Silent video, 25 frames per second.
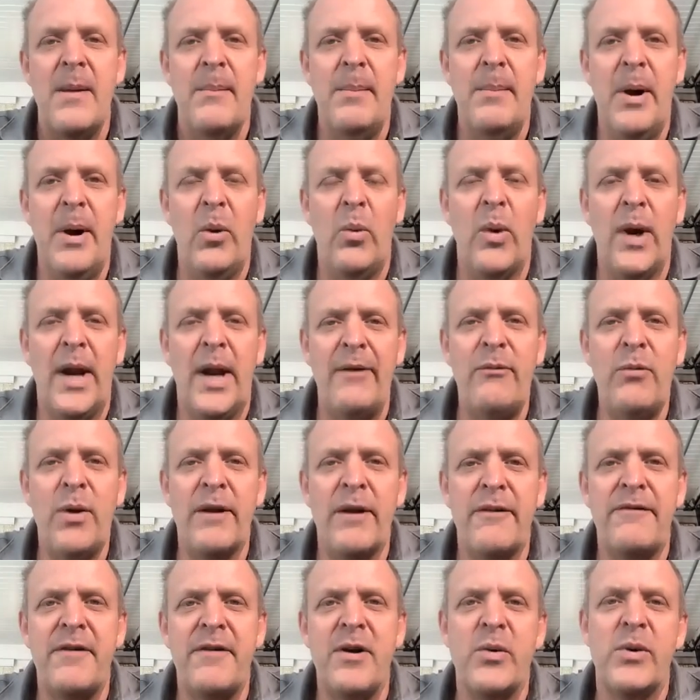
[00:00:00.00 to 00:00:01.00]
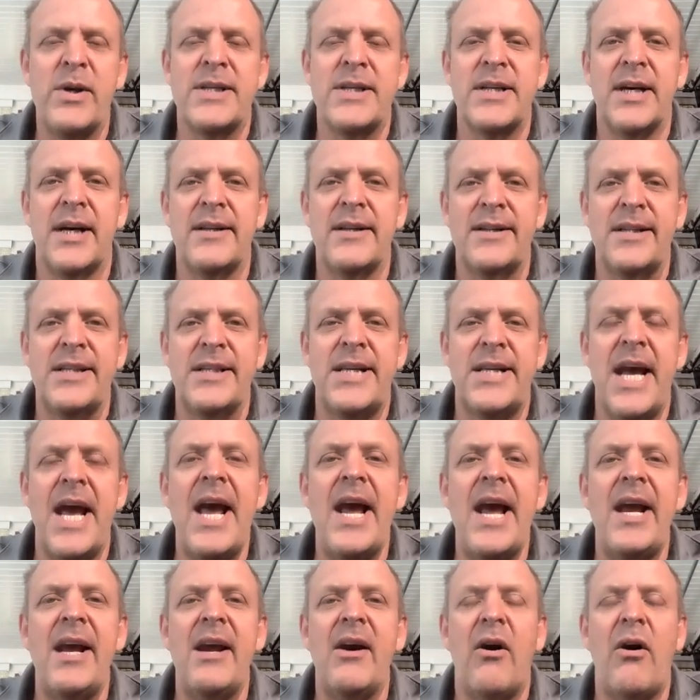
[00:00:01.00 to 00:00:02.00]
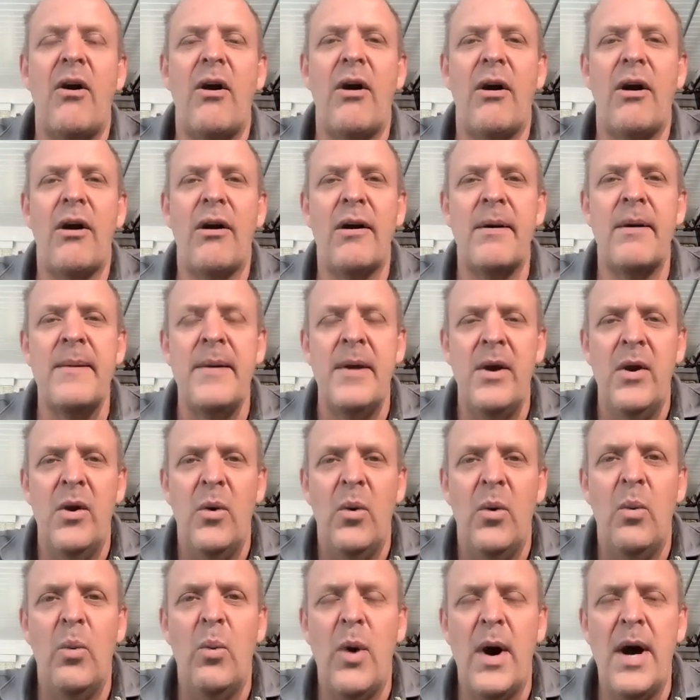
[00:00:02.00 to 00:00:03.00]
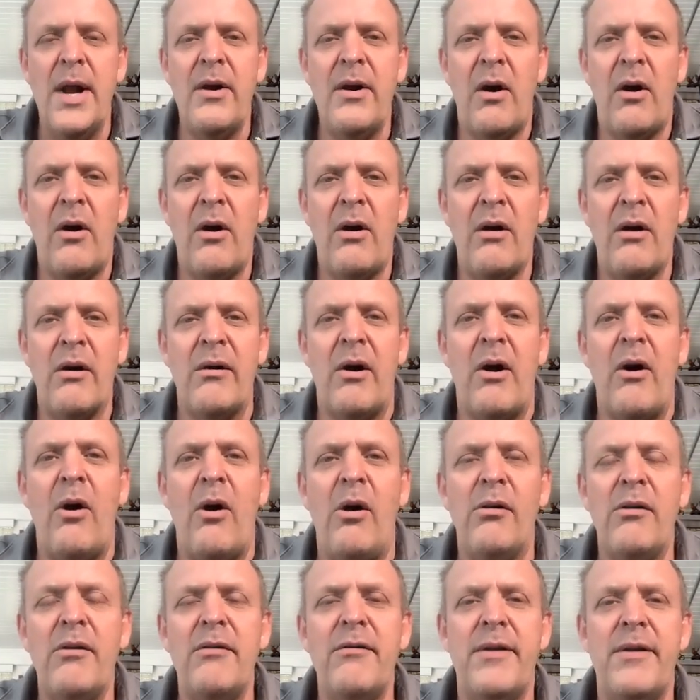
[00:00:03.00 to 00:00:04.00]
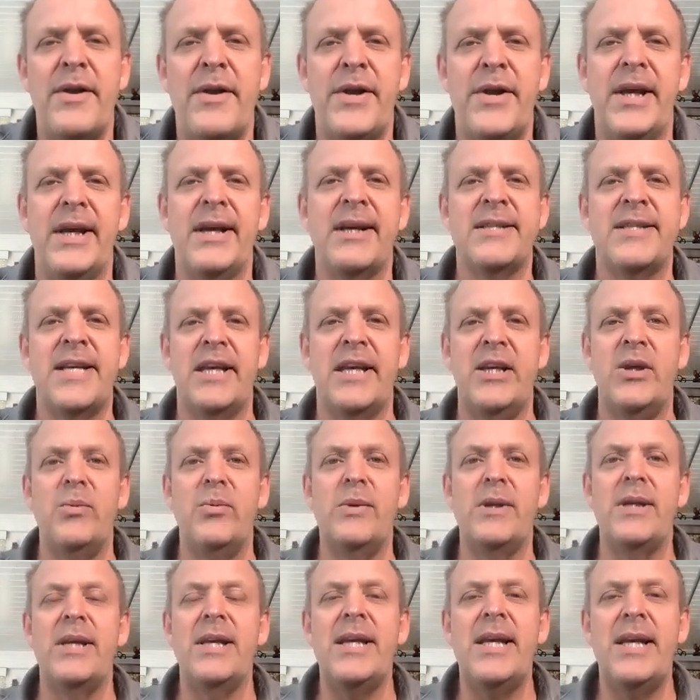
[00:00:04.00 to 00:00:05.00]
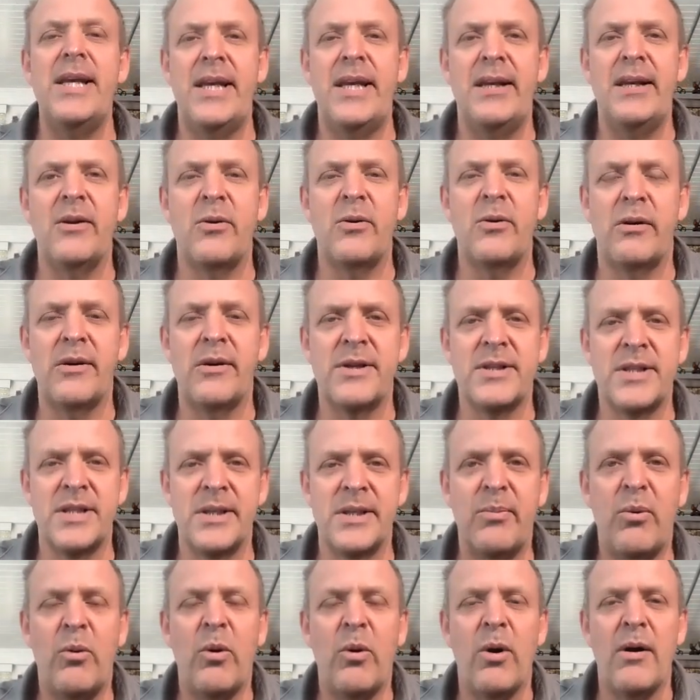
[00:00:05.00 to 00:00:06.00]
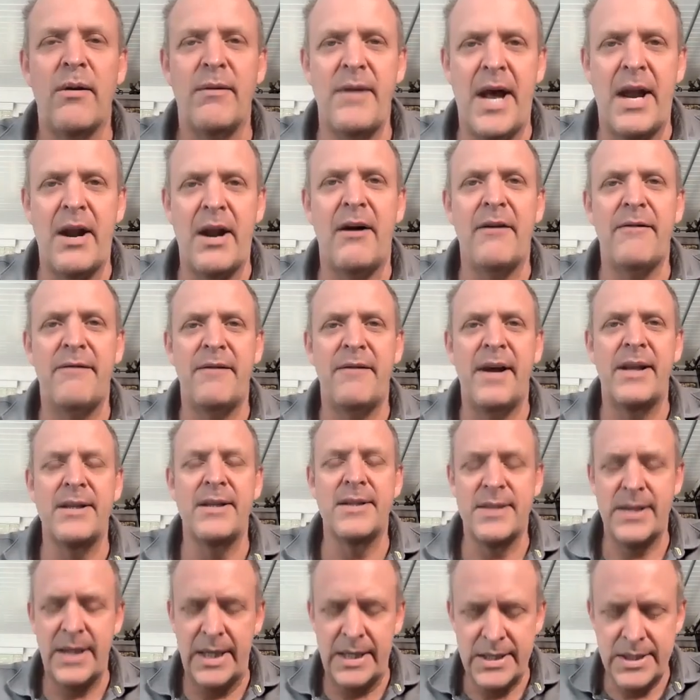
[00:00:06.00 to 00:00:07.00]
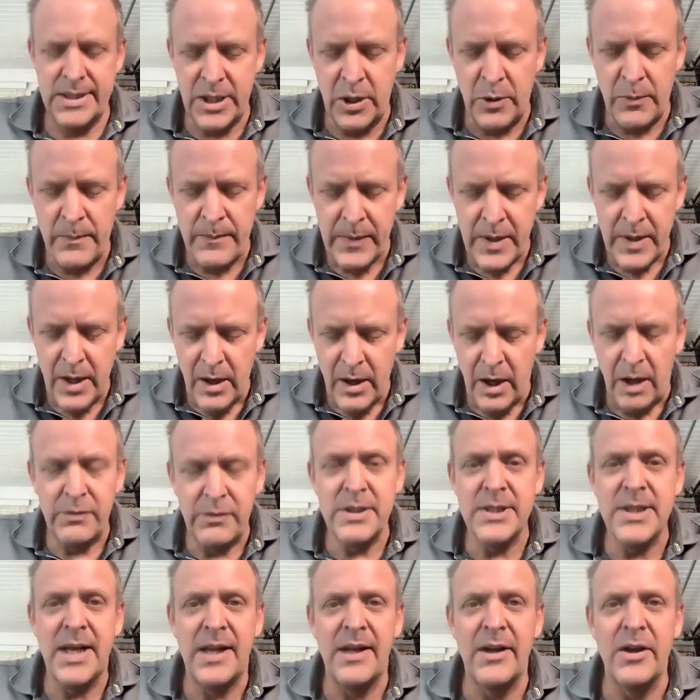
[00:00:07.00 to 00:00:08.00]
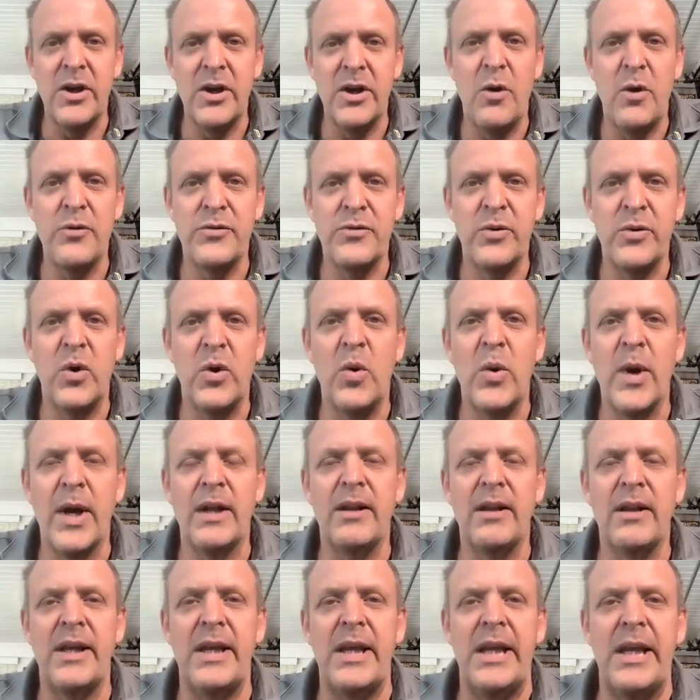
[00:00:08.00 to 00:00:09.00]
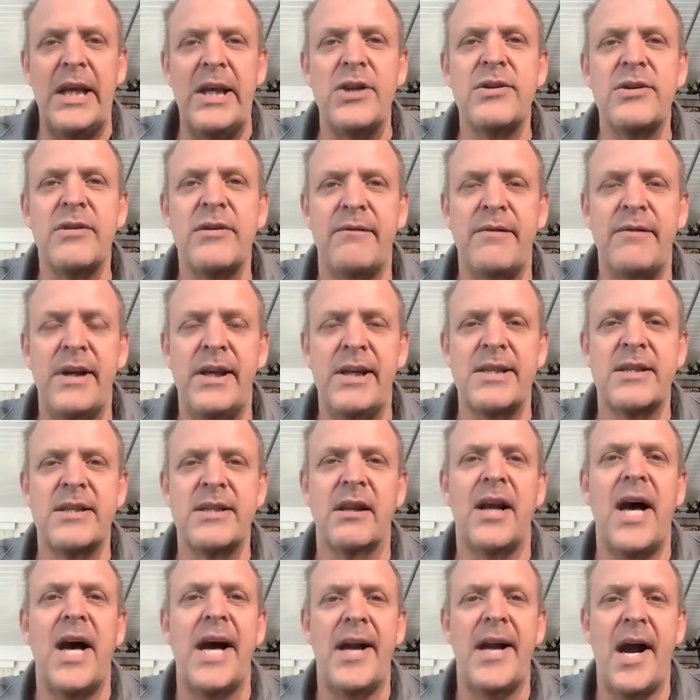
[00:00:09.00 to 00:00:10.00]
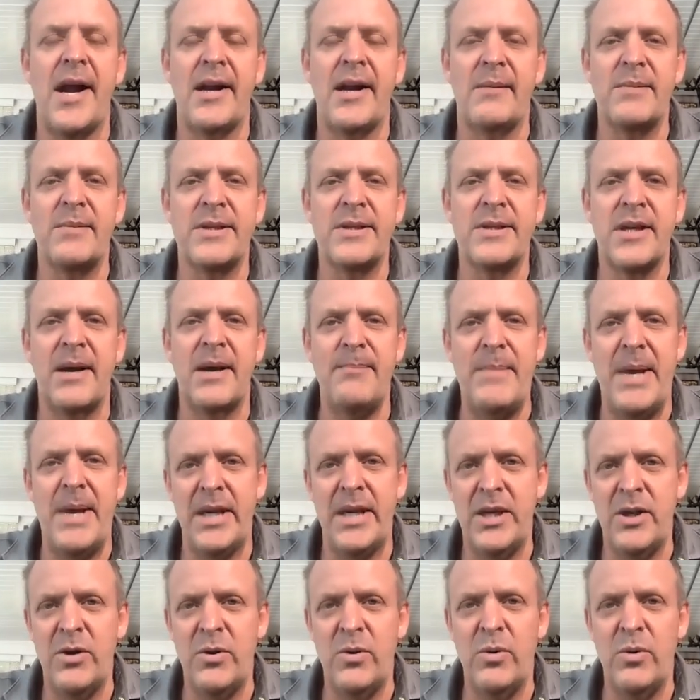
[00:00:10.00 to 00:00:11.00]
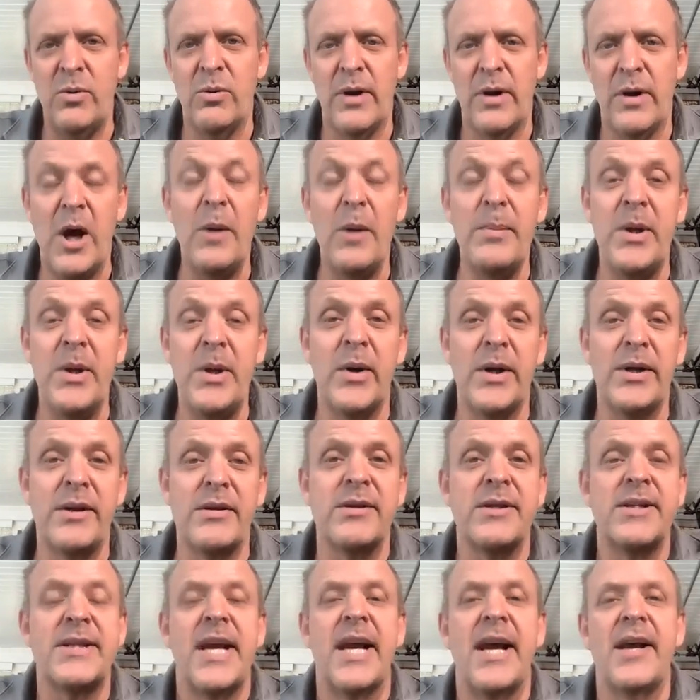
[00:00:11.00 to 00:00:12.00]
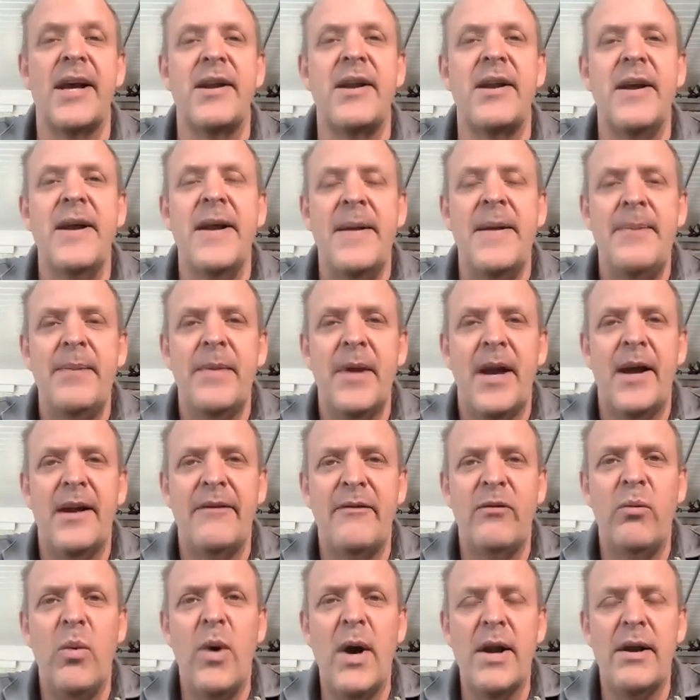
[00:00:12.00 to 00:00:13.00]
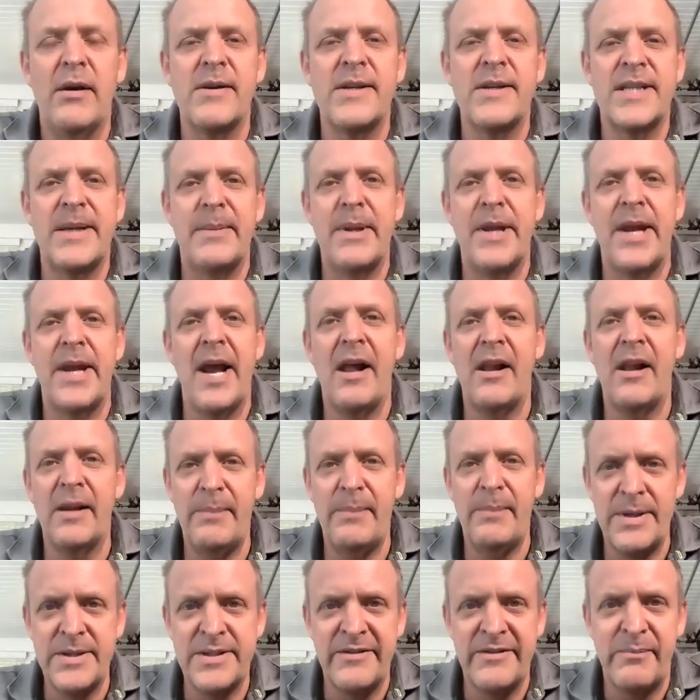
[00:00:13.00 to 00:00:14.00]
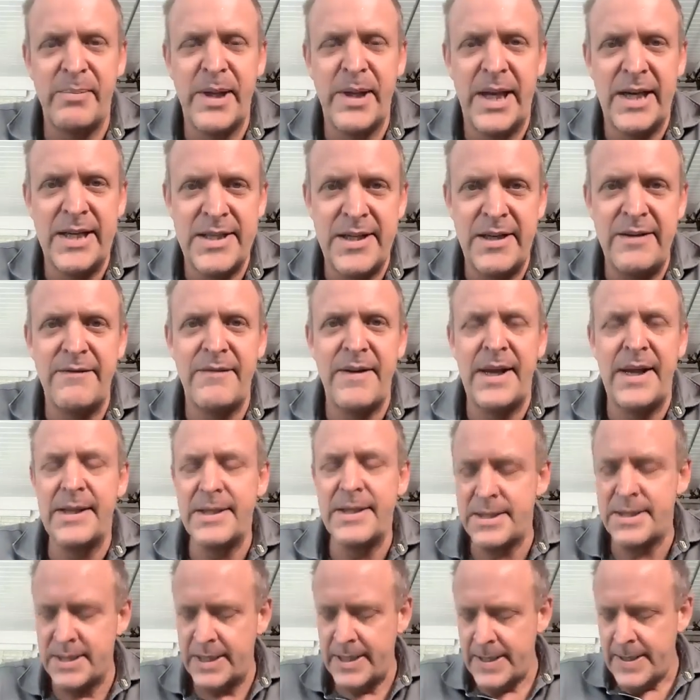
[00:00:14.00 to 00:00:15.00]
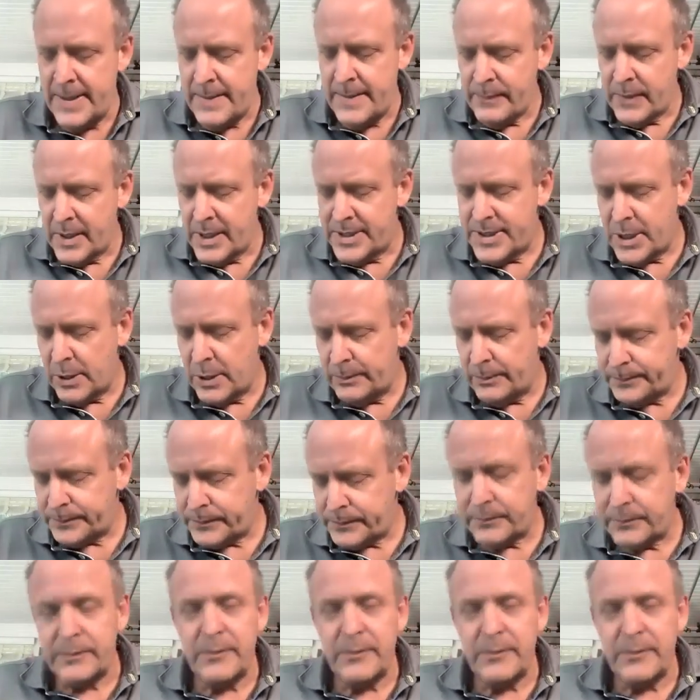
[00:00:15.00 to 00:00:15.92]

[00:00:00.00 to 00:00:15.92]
But what I want to focus on today are what are all of the things that you need in order to support that offense. And so I'll just kind of go through quickly each of these line items to make you or help you understand kind of what are some of the elements of playing defense. So